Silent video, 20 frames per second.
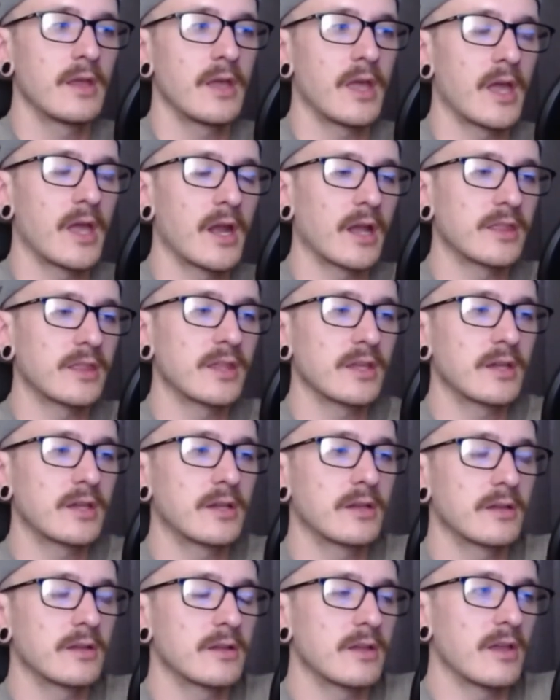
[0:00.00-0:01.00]
And I
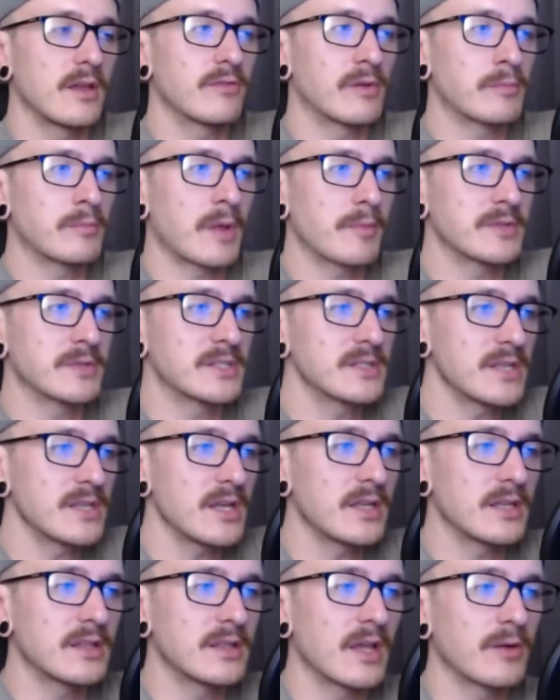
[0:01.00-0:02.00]
think, if I'm not
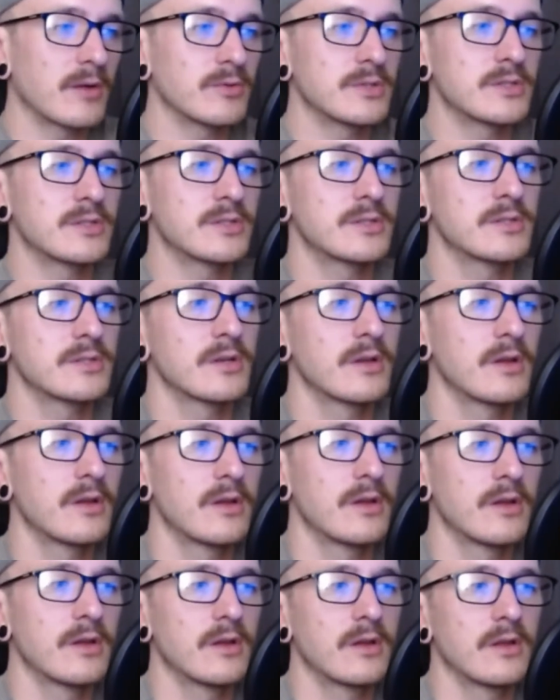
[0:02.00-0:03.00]
mistaken, that was
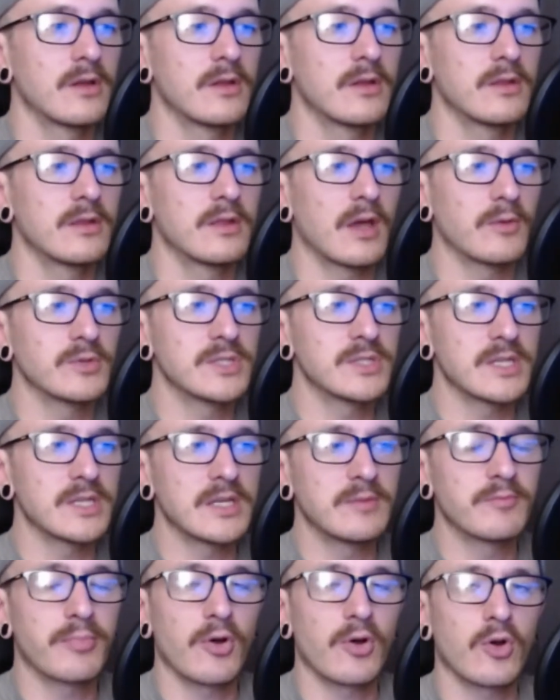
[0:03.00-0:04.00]

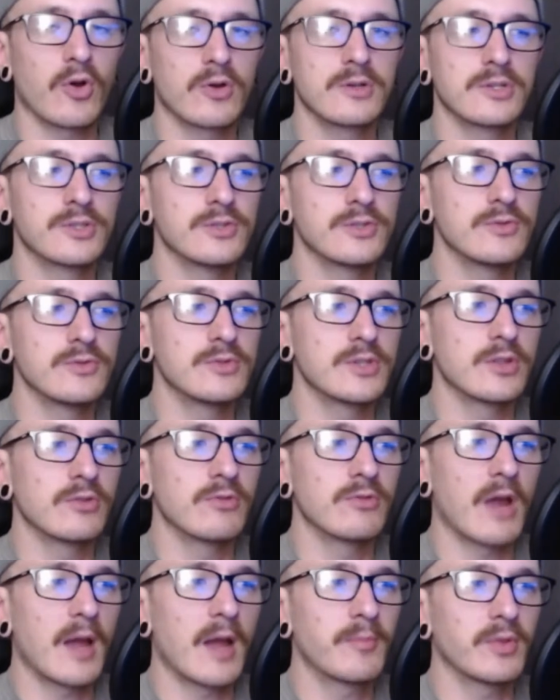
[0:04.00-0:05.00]
in part due to the
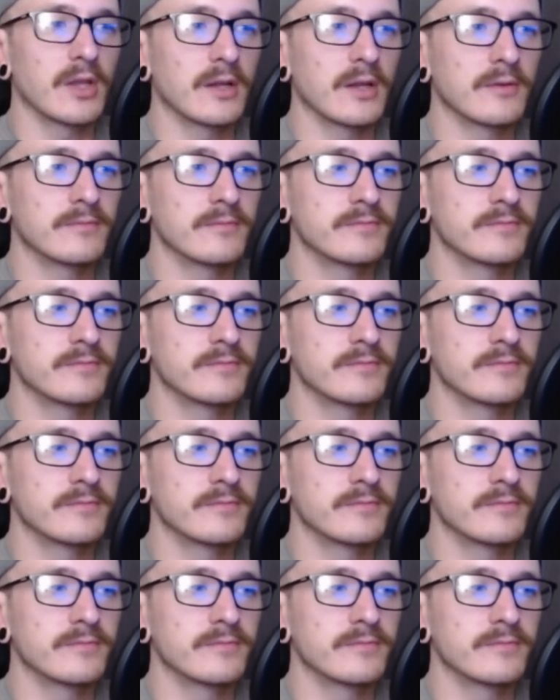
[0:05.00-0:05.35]
grappling.